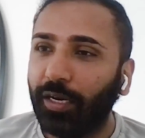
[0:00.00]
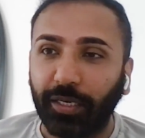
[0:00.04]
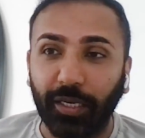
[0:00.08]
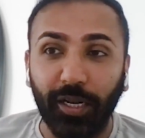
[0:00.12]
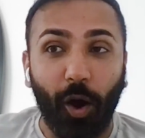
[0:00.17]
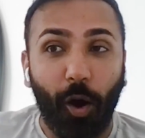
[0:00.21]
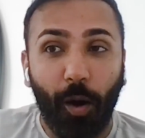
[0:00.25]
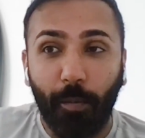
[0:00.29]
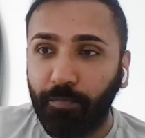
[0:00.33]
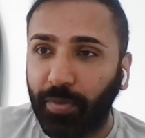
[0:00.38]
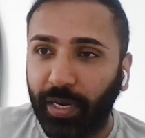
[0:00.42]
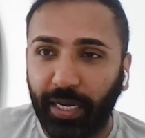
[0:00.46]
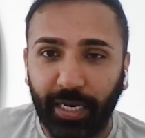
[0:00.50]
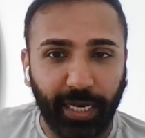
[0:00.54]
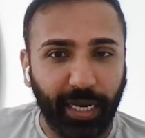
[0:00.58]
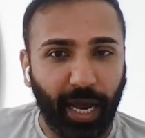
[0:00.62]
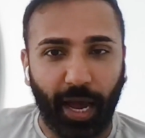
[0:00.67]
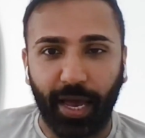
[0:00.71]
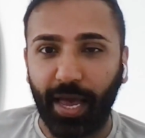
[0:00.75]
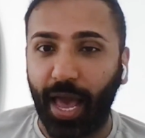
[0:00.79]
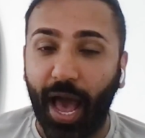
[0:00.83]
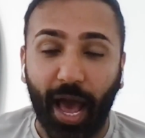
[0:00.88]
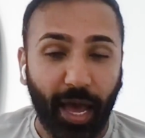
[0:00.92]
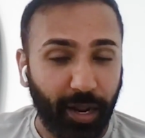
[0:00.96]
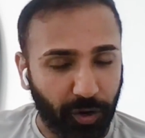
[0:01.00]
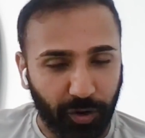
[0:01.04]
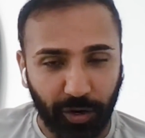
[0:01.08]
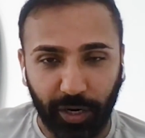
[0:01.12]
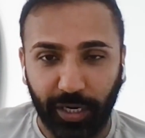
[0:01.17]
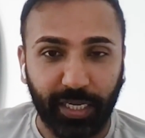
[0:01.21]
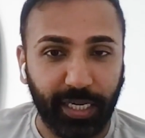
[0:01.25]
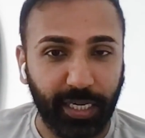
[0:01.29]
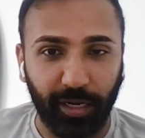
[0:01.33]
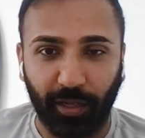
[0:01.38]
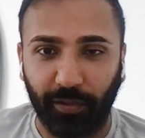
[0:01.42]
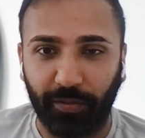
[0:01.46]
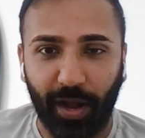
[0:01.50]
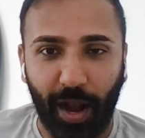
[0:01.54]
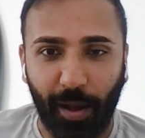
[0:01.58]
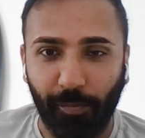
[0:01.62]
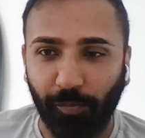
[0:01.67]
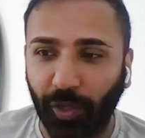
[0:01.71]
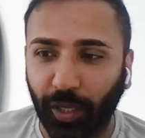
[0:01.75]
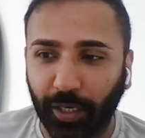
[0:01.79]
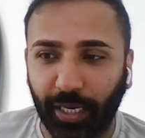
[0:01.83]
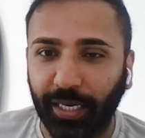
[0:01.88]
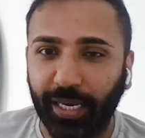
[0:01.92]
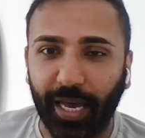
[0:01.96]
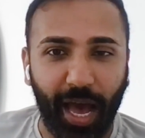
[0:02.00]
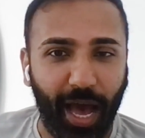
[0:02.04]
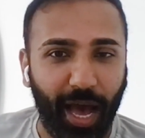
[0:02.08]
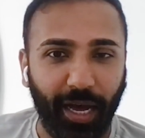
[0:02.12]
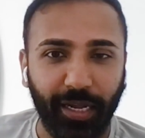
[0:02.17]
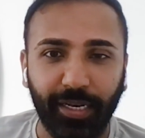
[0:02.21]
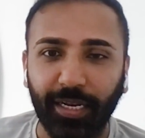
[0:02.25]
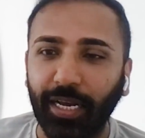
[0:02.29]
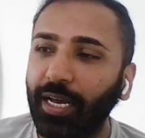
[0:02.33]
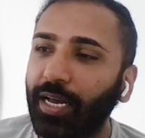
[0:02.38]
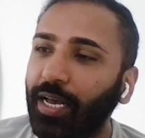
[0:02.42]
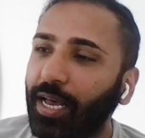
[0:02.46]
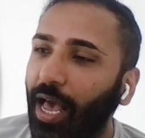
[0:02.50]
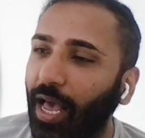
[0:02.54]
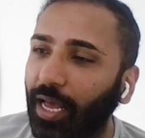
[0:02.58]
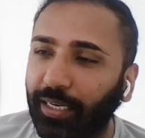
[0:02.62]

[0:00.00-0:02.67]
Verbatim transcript: you know, a meeting I had or a deal that I'm looking at,